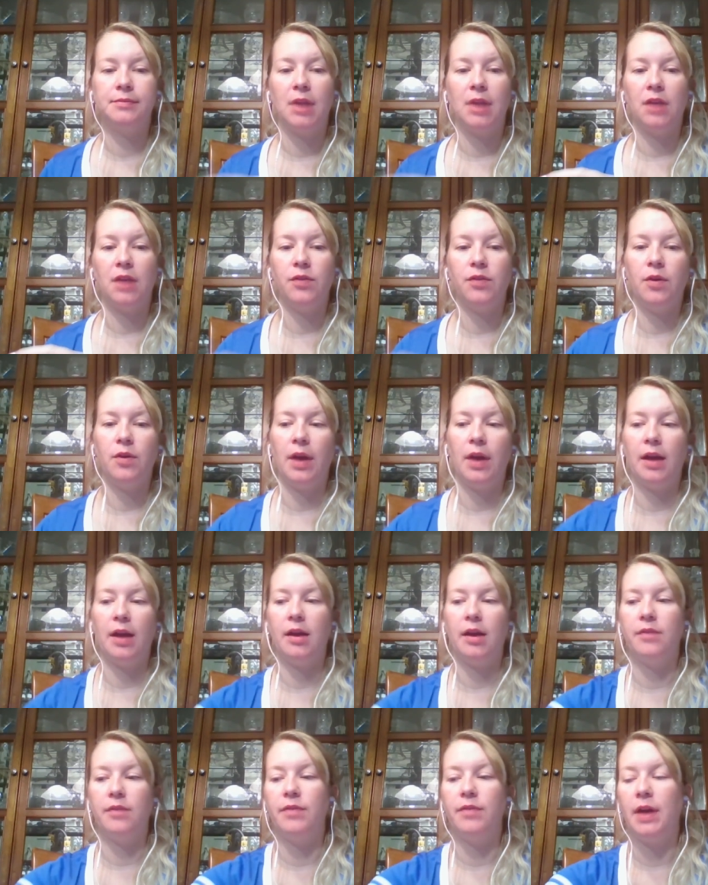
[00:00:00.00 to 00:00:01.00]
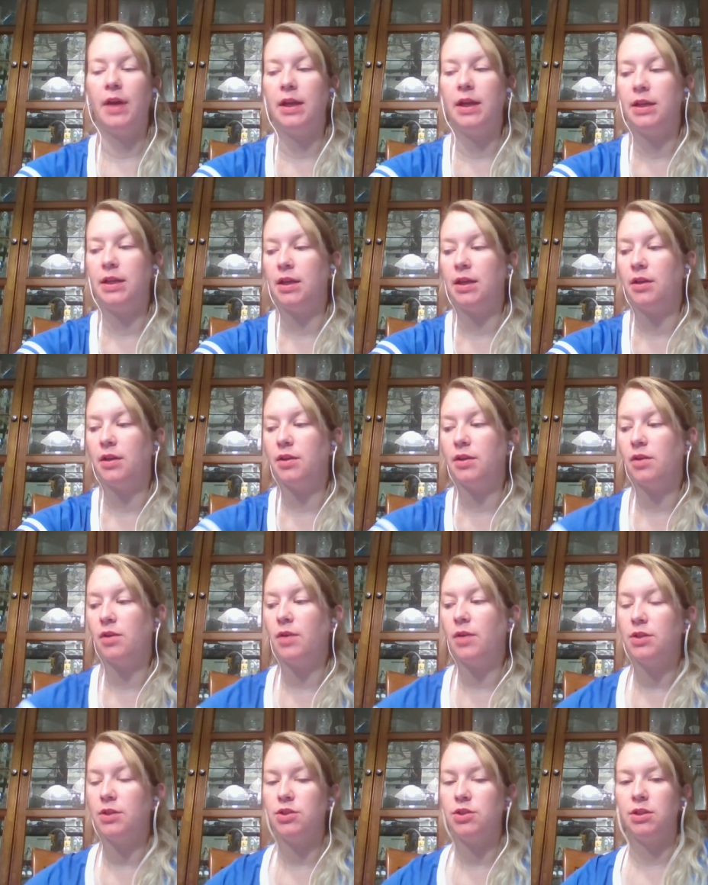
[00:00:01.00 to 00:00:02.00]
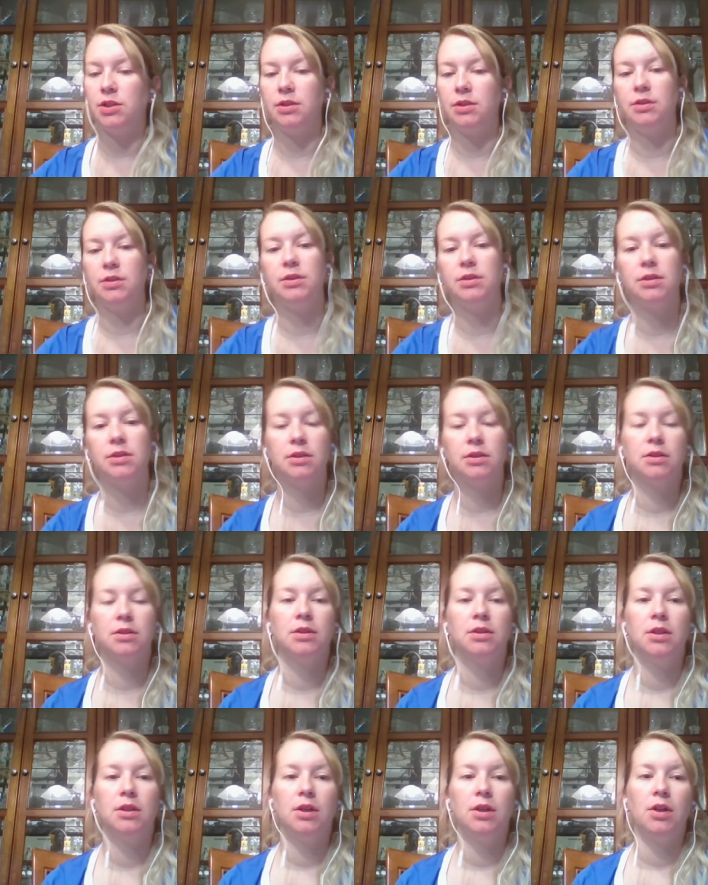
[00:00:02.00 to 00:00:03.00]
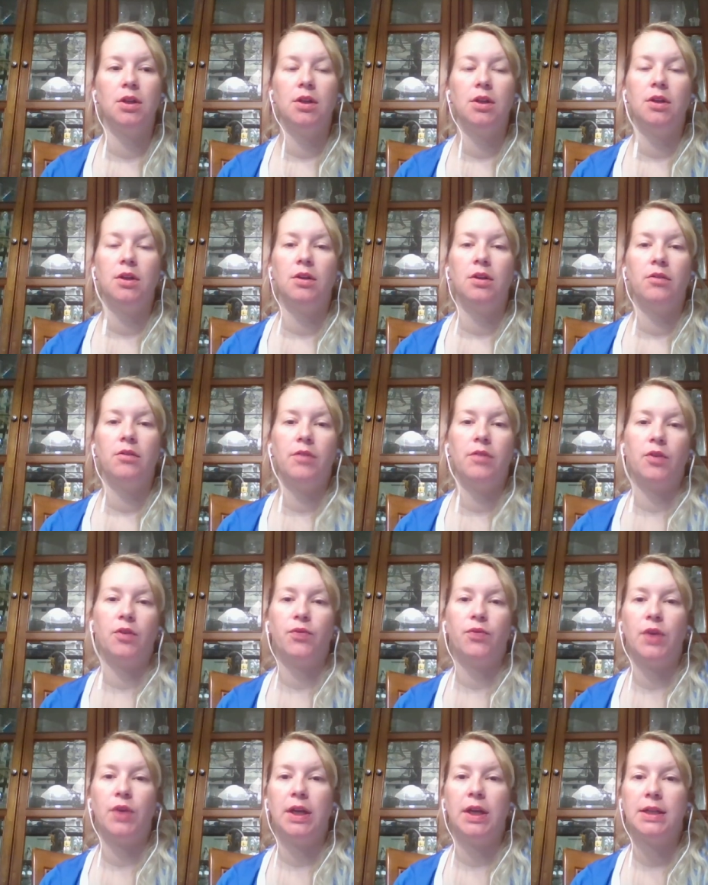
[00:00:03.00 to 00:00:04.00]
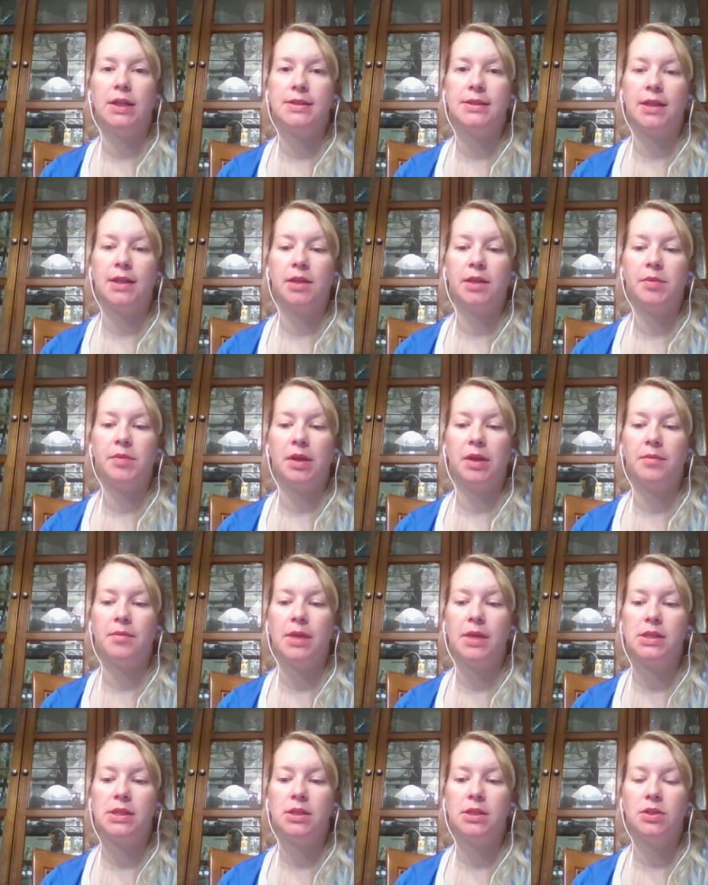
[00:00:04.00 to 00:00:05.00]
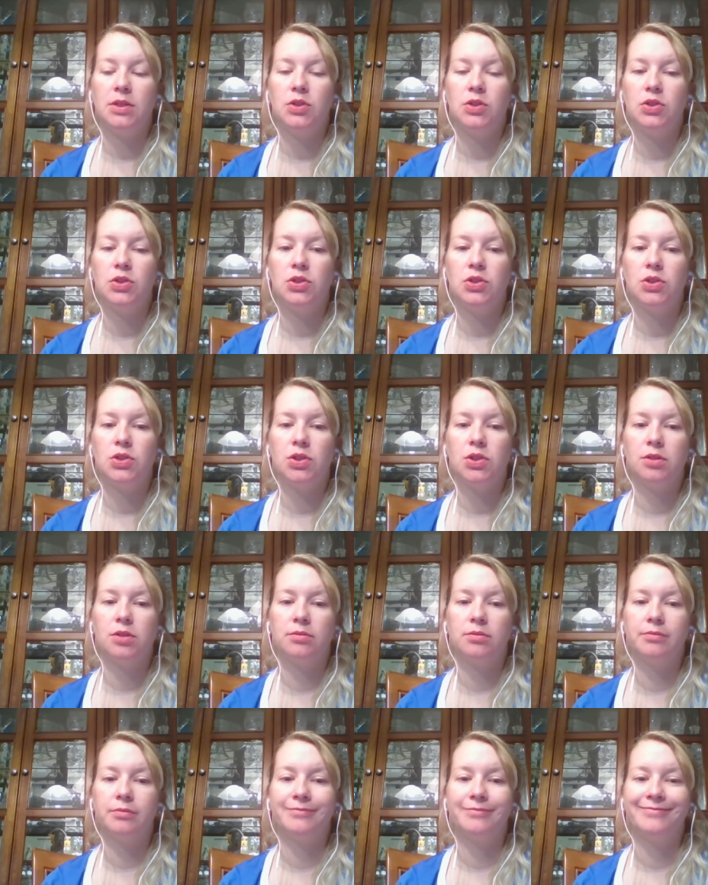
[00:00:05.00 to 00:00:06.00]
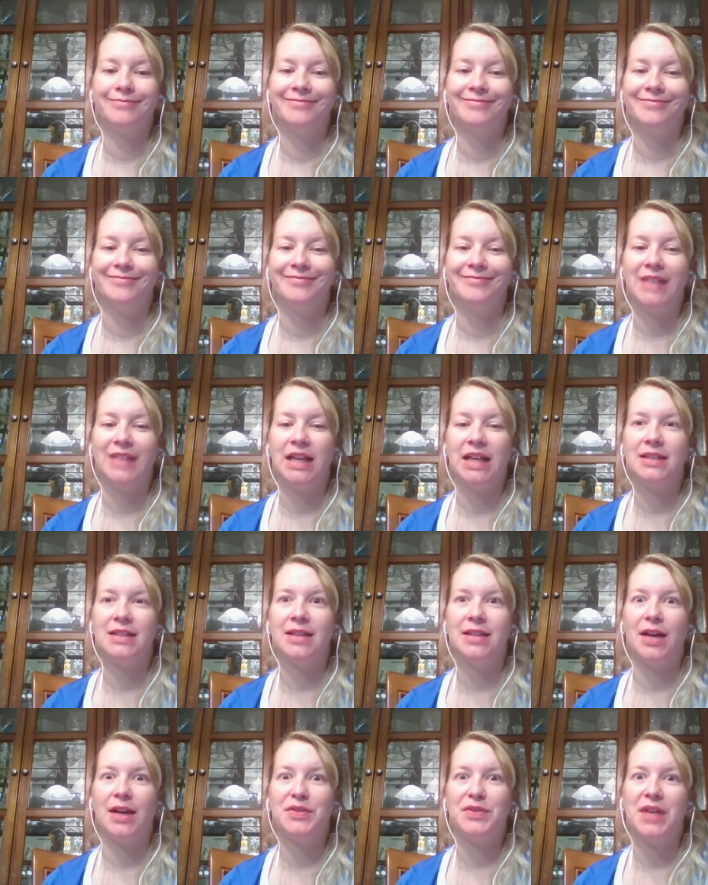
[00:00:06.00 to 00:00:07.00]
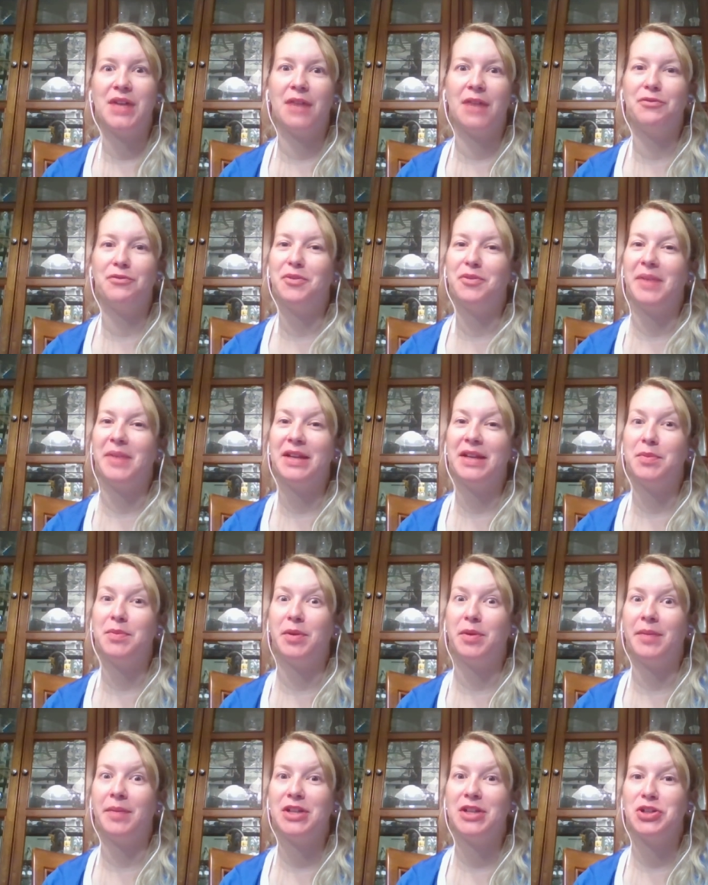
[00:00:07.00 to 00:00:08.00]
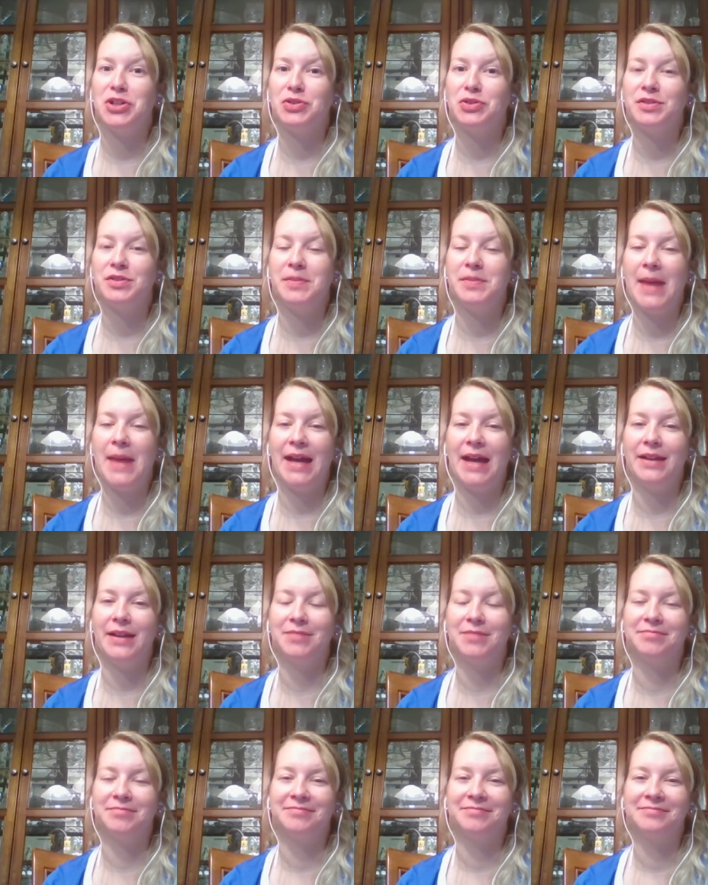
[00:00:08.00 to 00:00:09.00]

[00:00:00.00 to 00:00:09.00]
If you have any other questions, feel free to send me a message. It is now time for me to put my children to bed.